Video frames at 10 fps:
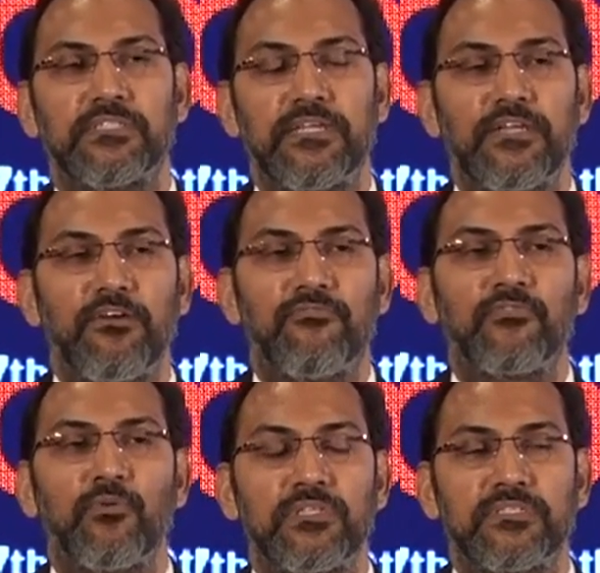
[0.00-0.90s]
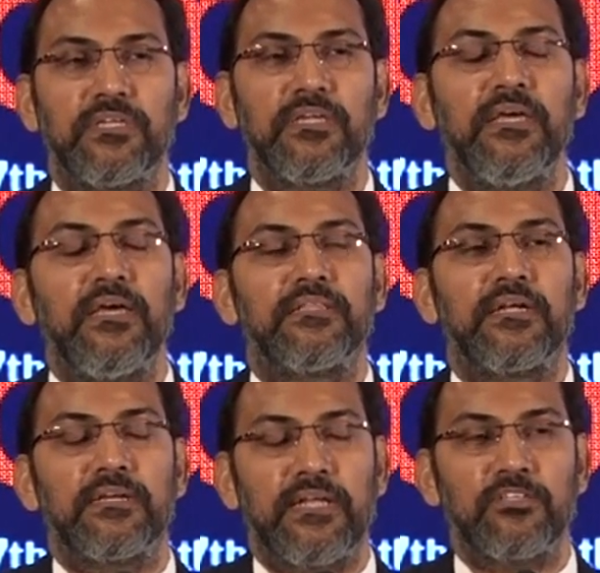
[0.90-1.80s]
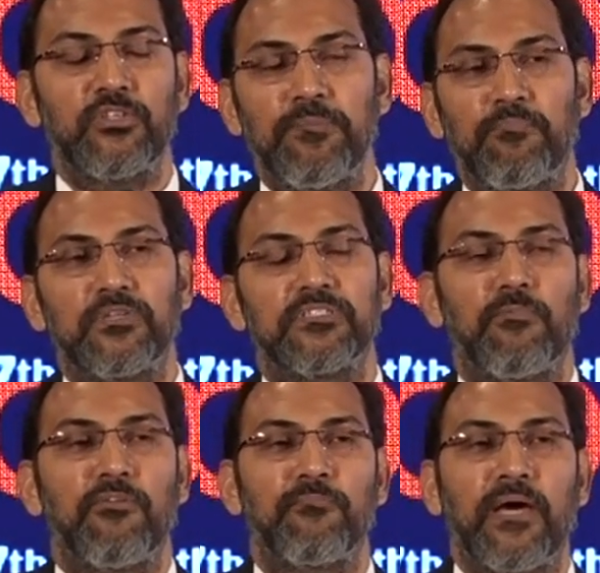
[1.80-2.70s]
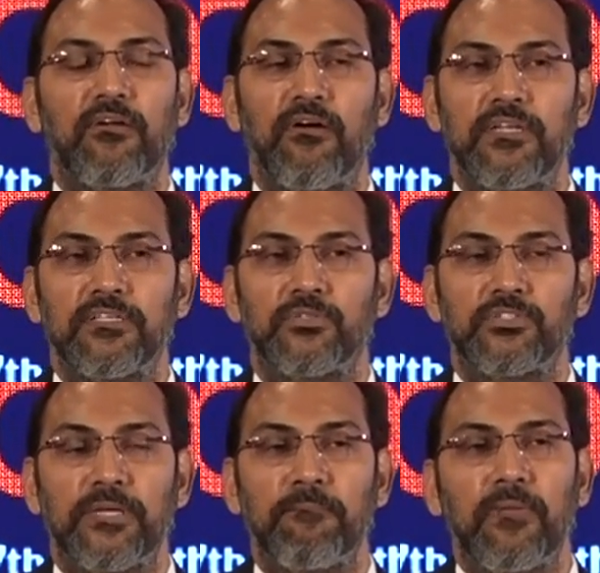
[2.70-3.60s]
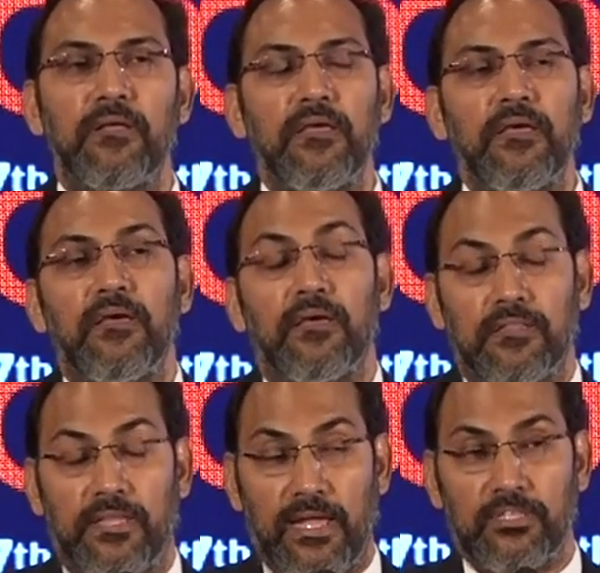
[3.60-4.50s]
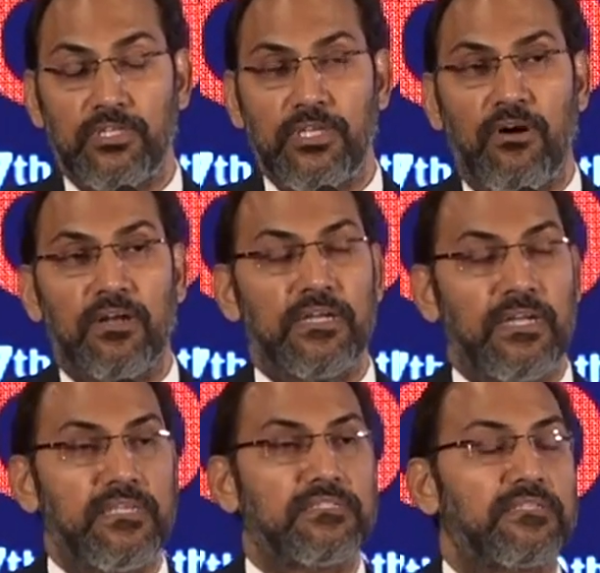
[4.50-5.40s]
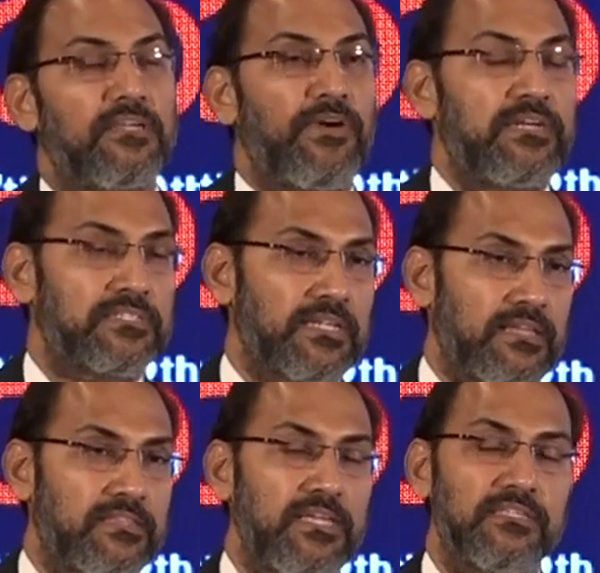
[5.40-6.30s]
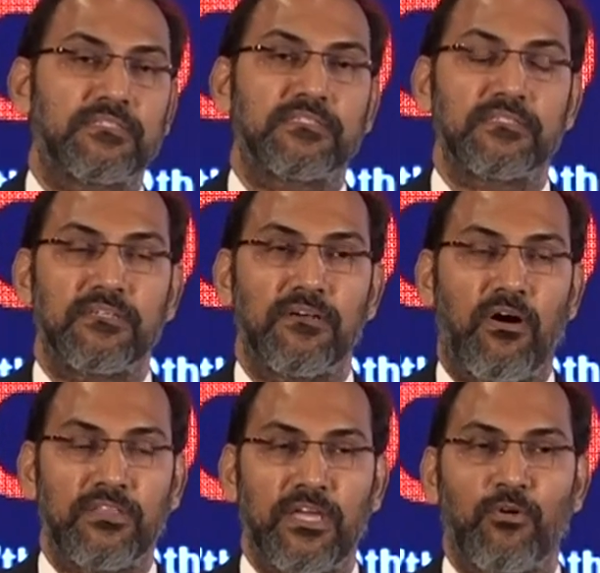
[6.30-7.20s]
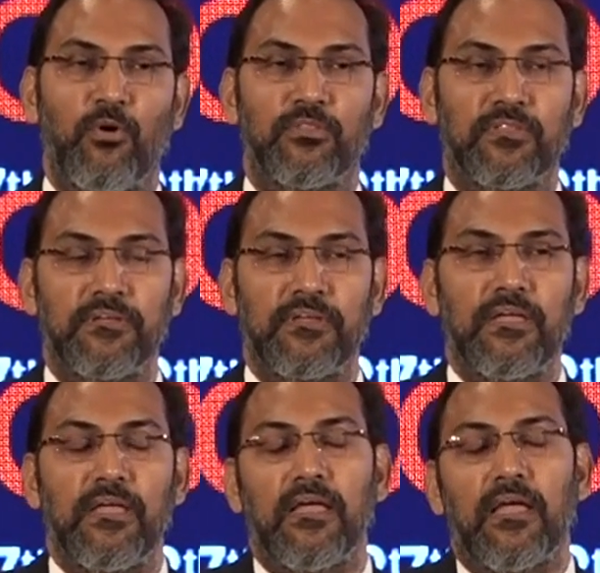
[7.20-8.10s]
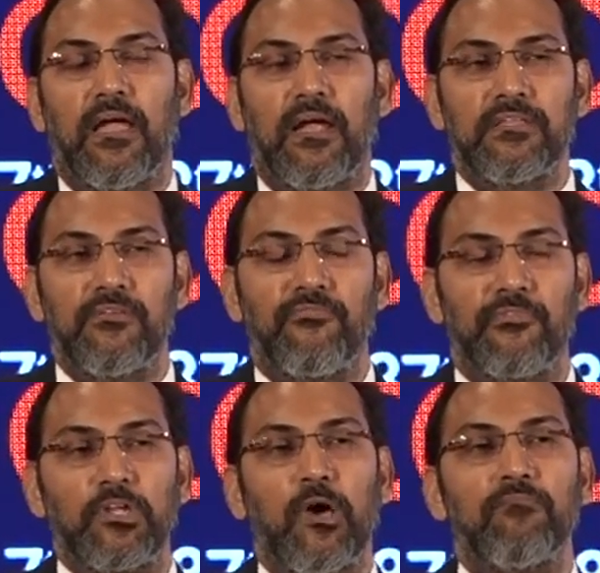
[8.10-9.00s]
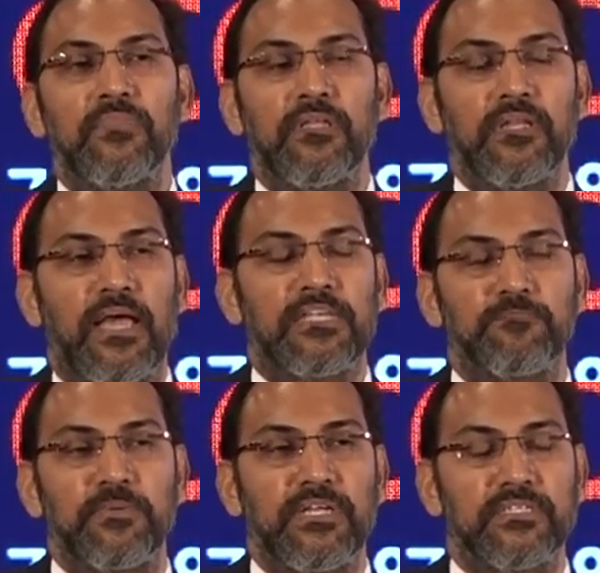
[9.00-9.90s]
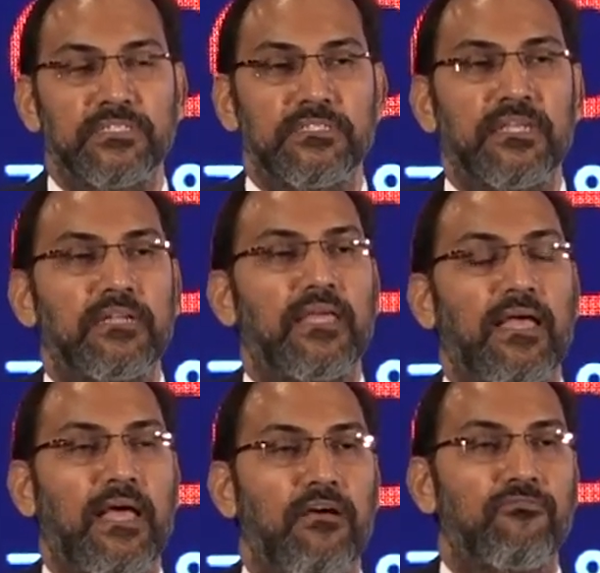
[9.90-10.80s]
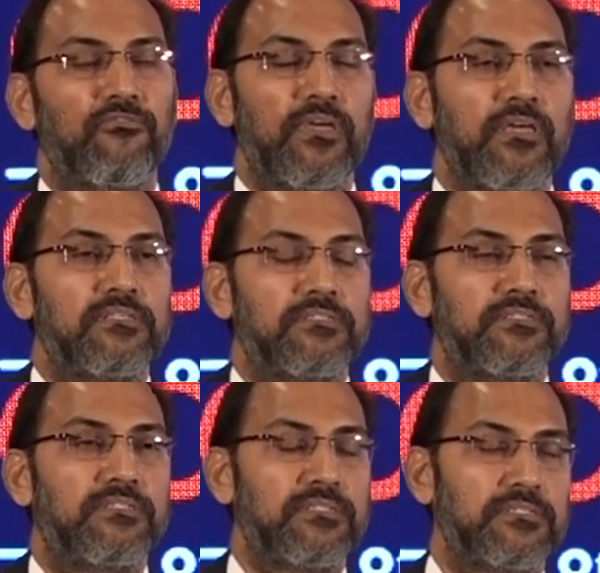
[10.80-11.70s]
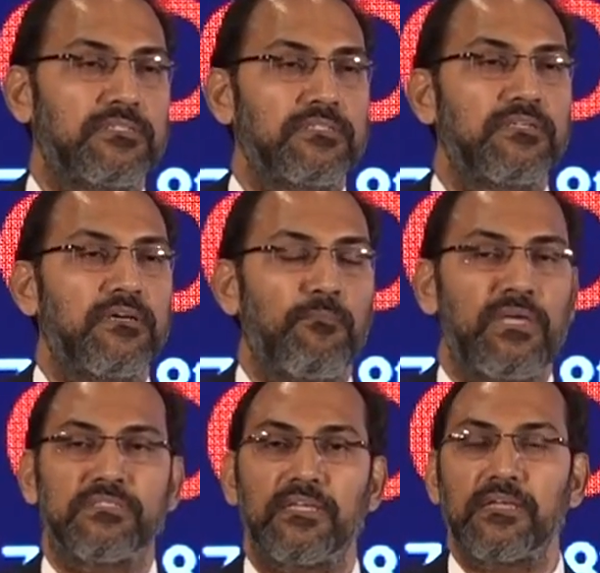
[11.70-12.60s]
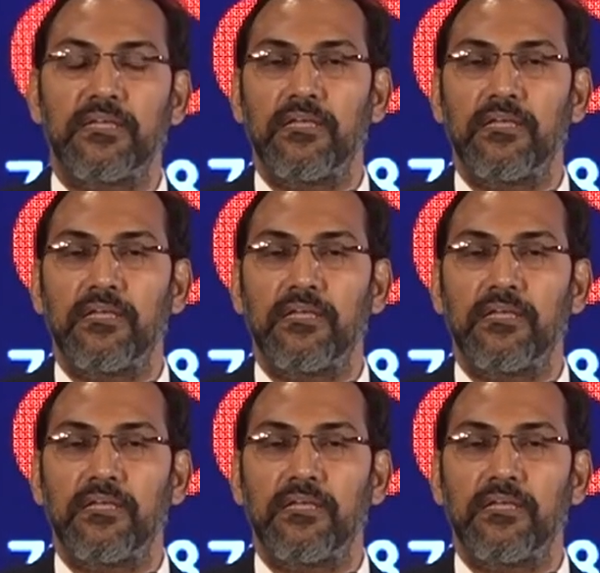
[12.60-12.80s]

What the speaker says: a degree of fluency that it actually puts some of my colleagues to shame. They actually organize events like these on their own. And the phenomenal aspirations that they have is just amazing.